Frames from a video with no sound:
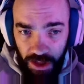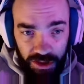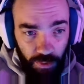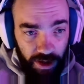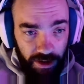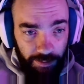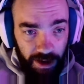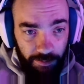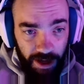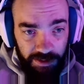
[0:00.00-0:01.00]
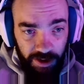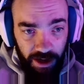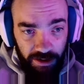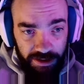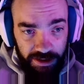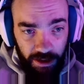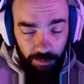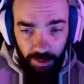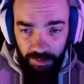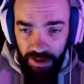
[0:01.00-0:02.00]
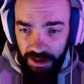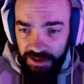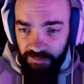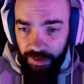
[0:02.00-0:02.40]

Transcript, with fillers: So we end up getting passed by Harrison there, but because of